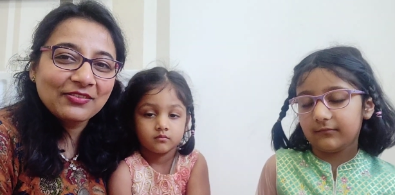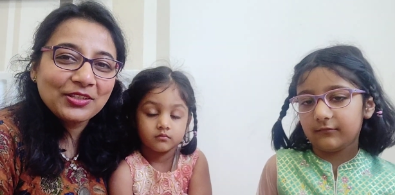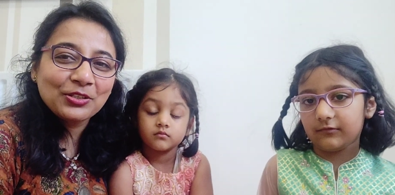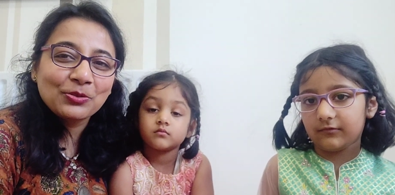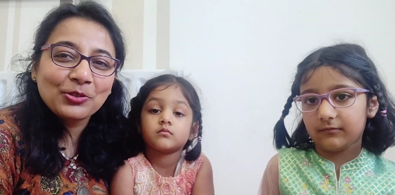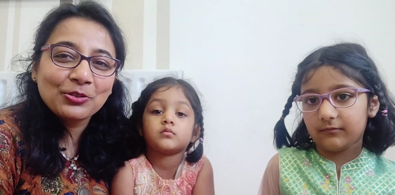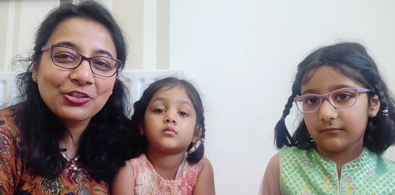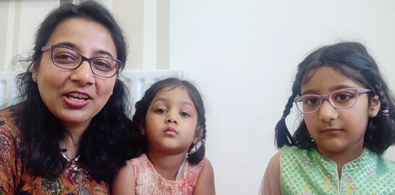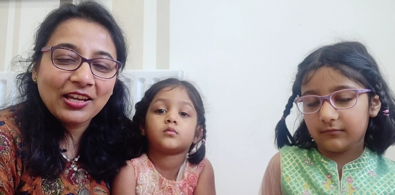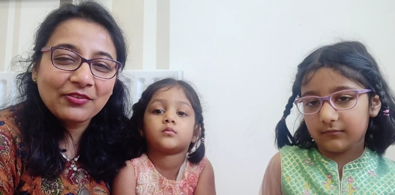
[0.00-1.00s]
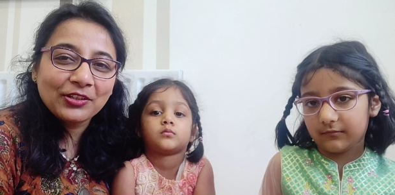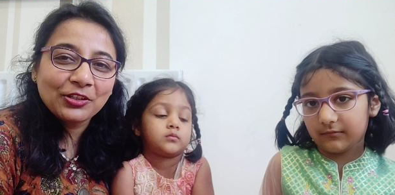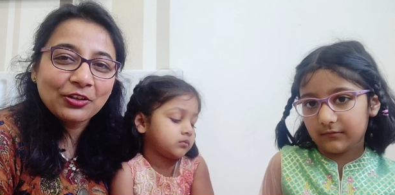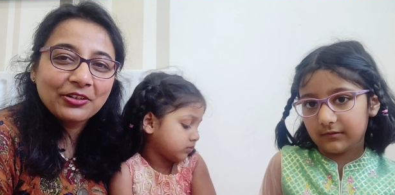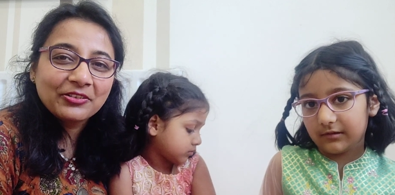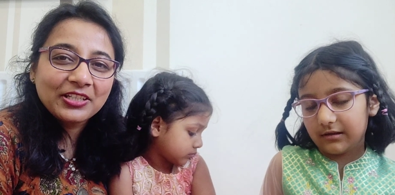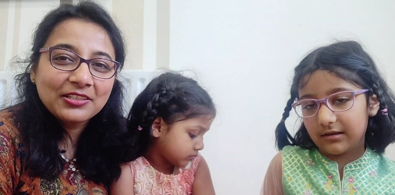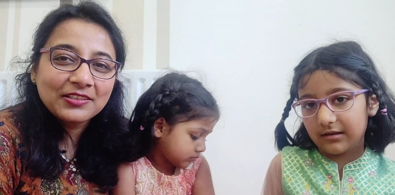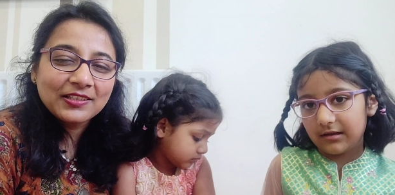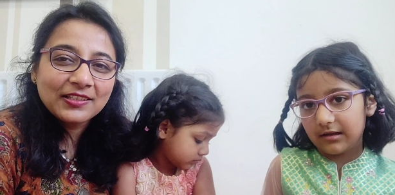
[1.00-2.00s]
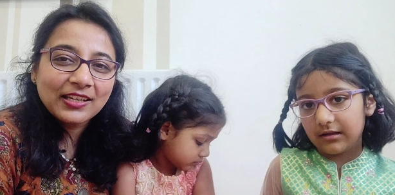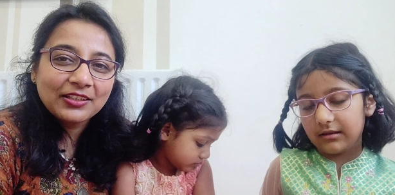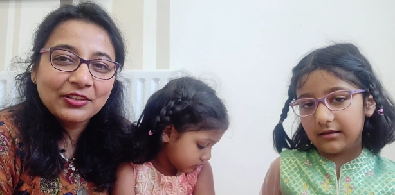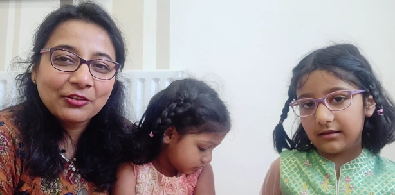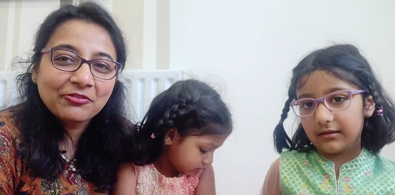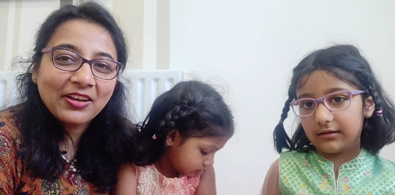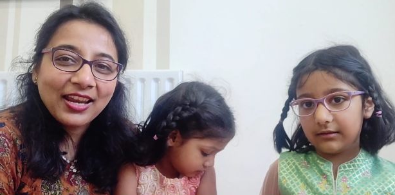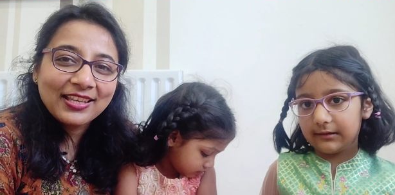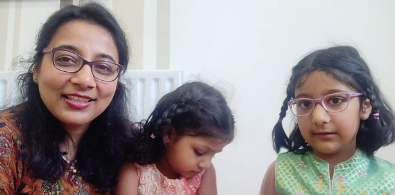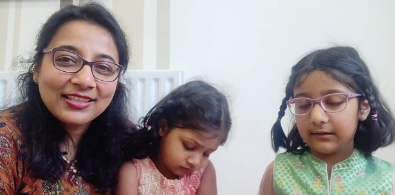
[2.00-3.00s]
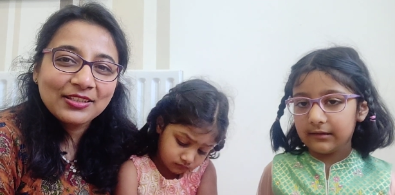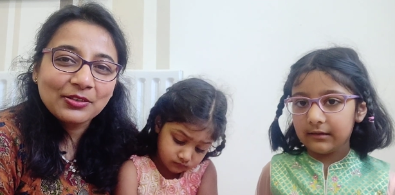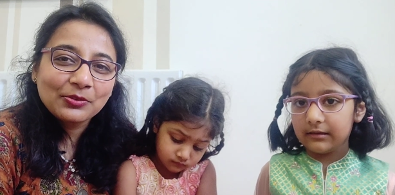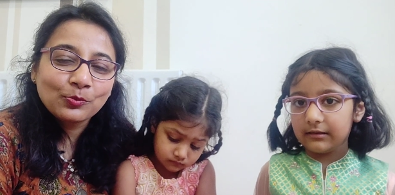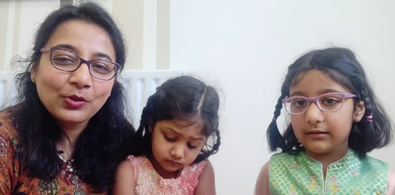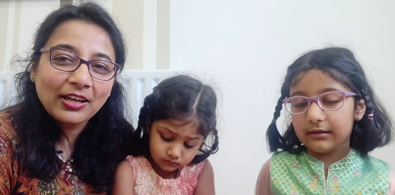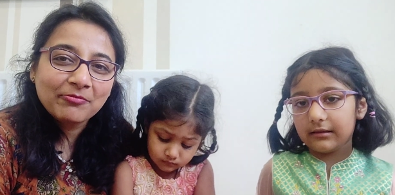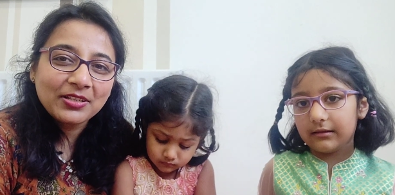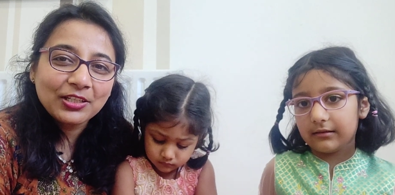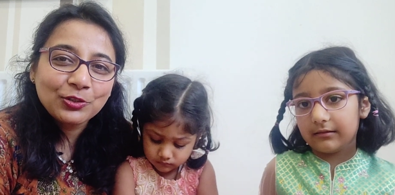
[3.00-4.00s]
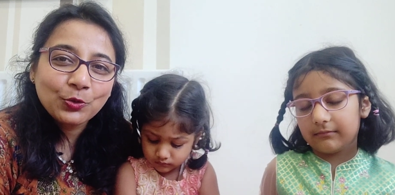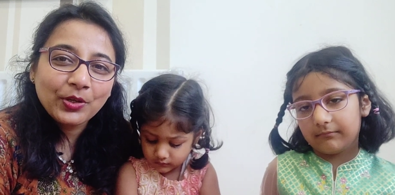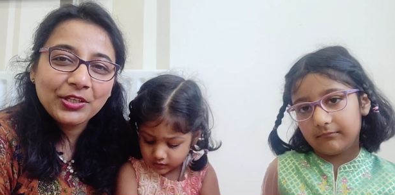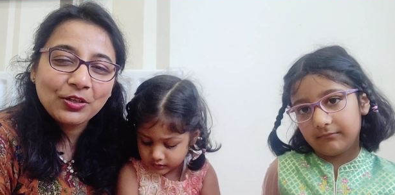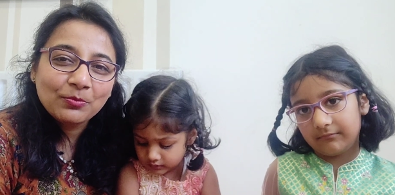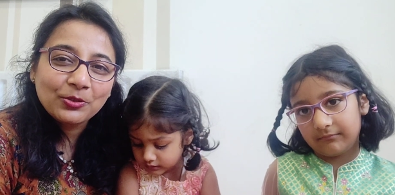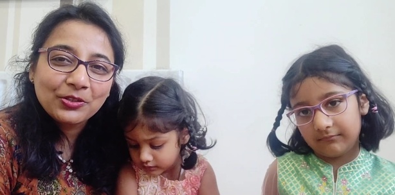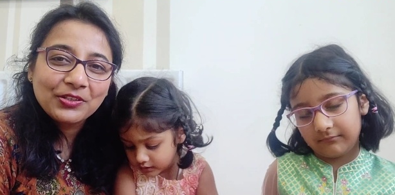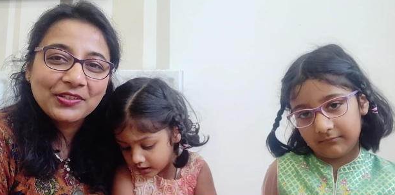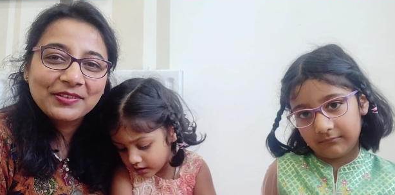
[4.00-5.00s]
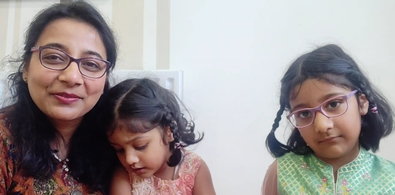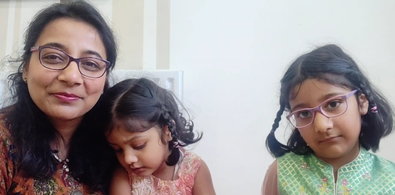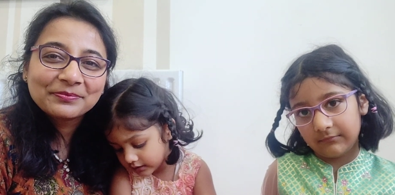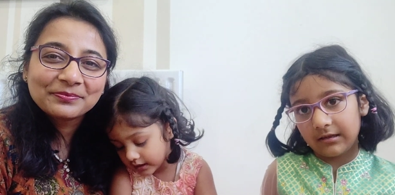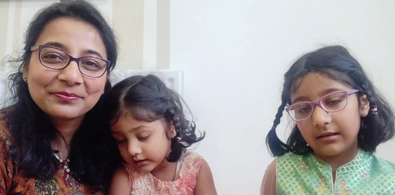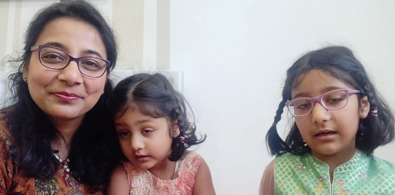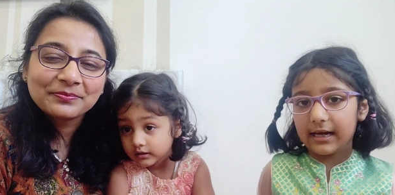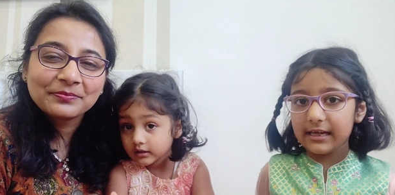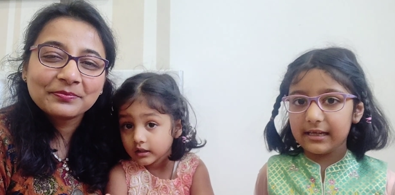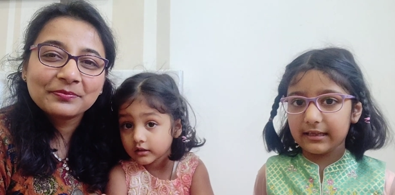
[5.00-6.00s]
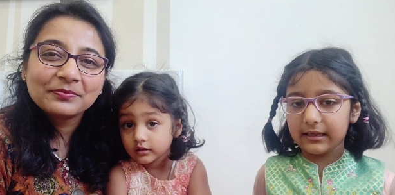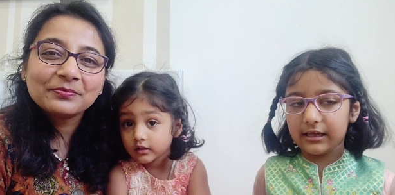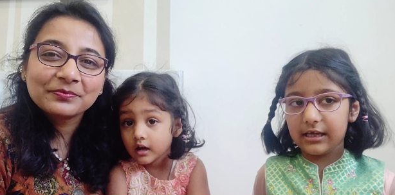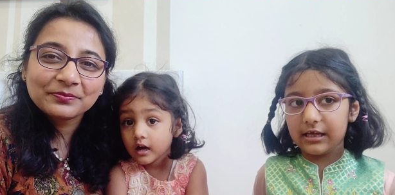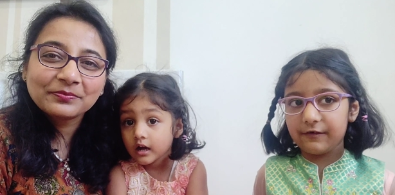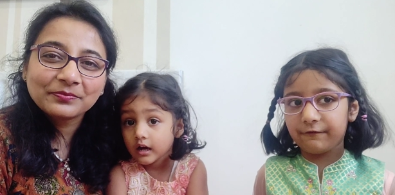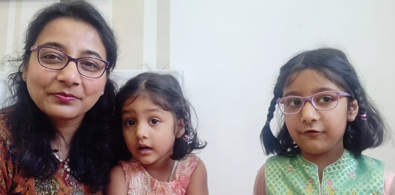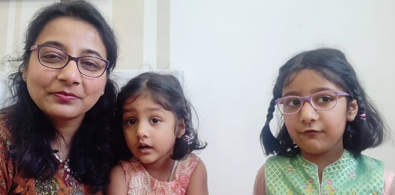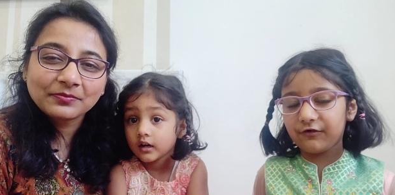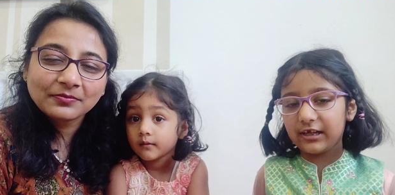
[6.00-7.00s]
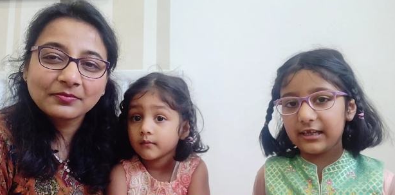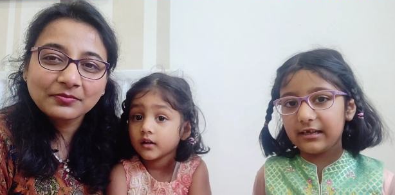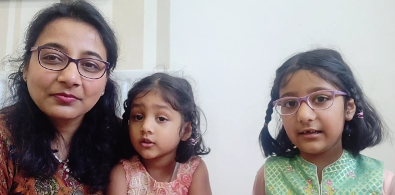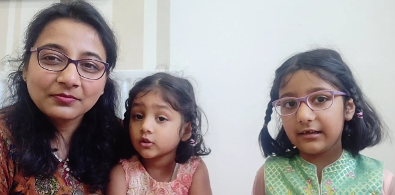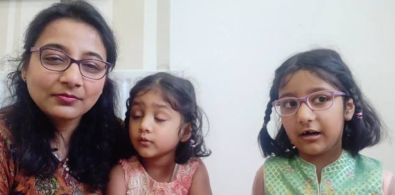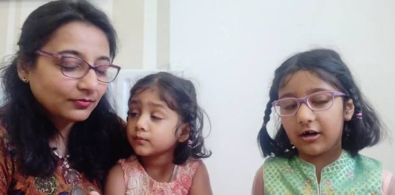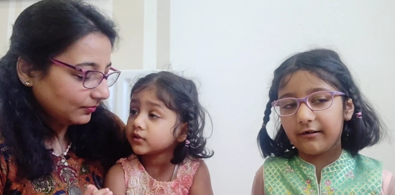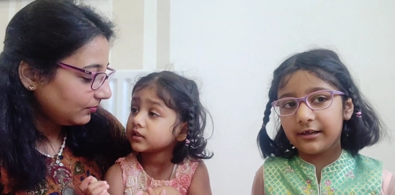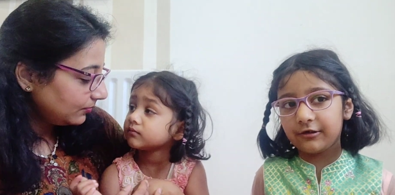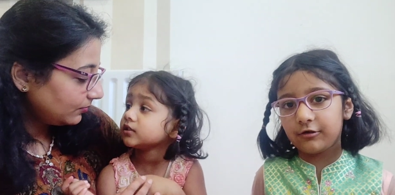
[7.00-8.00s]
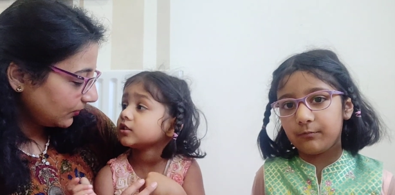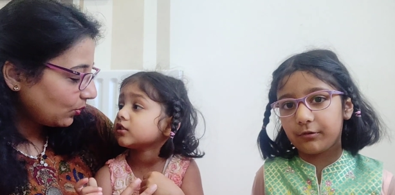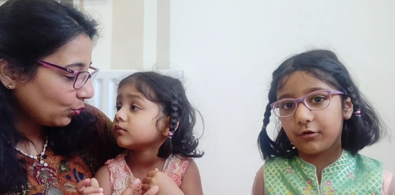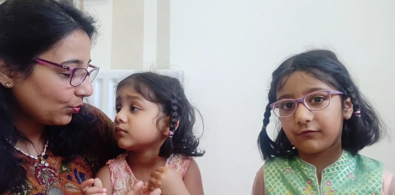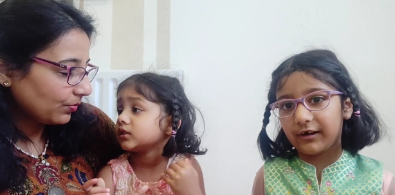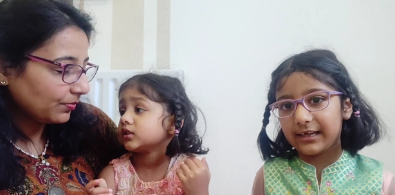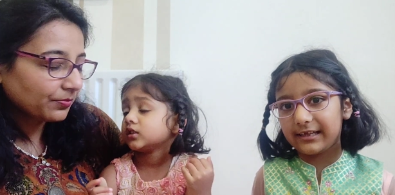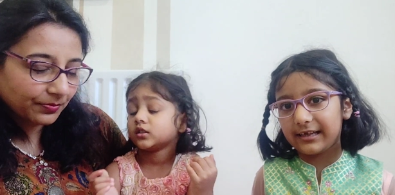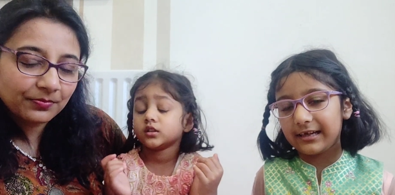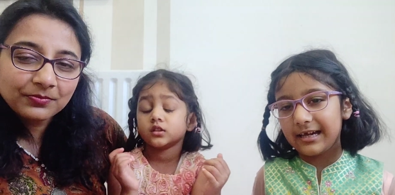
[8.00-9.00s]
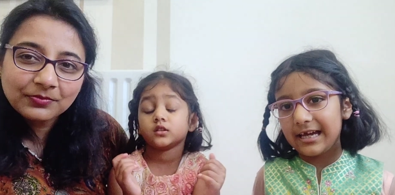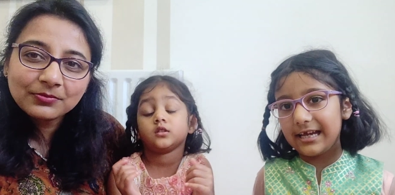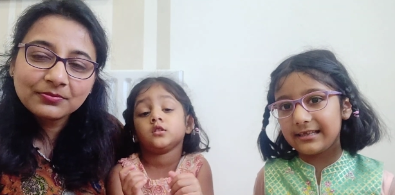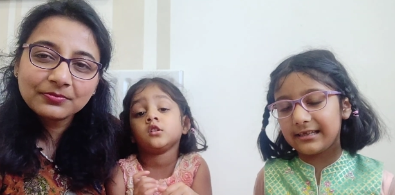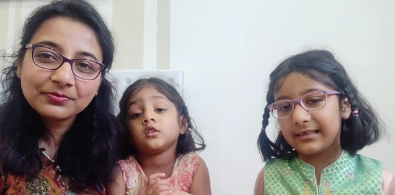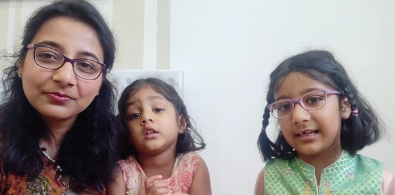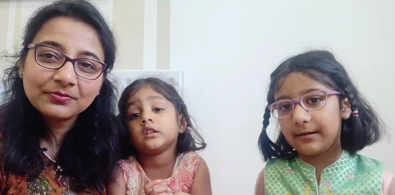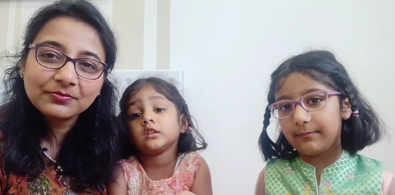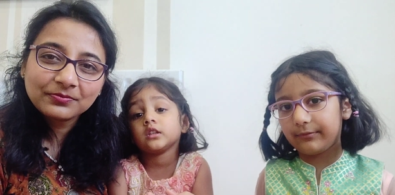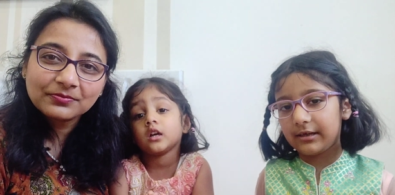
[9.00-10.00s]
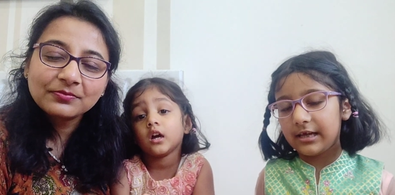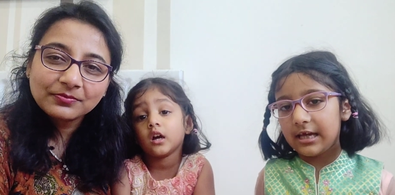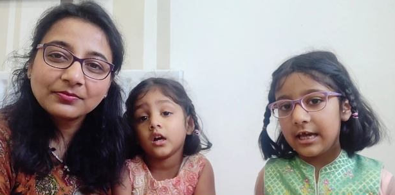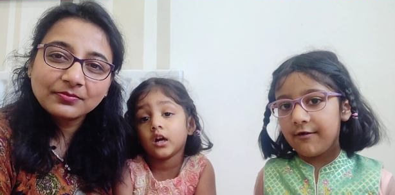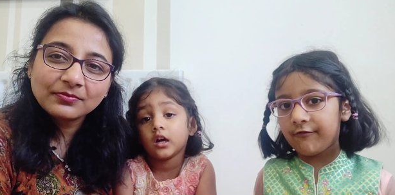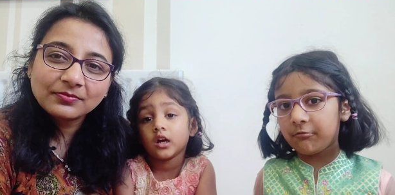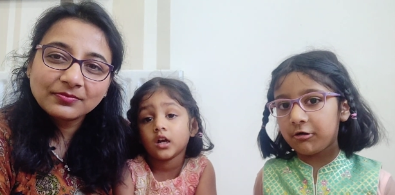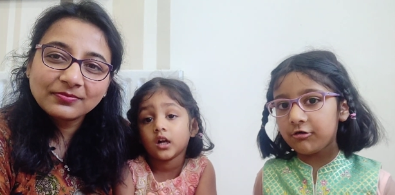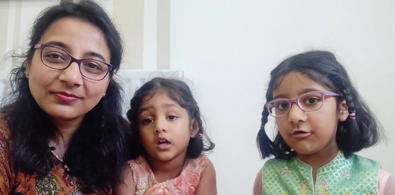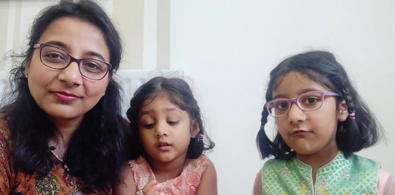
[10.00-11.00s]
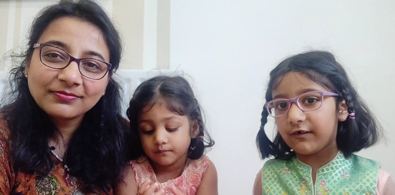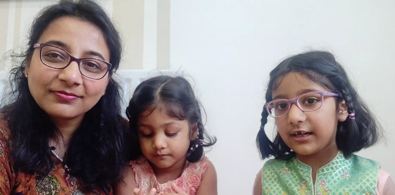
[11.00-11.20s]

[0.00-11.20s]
Speaker 1: anvi do you want to share with your readers and your fans who have been enjoying your books
Speaker 2: like if you really are into book writing here's a tip if you want to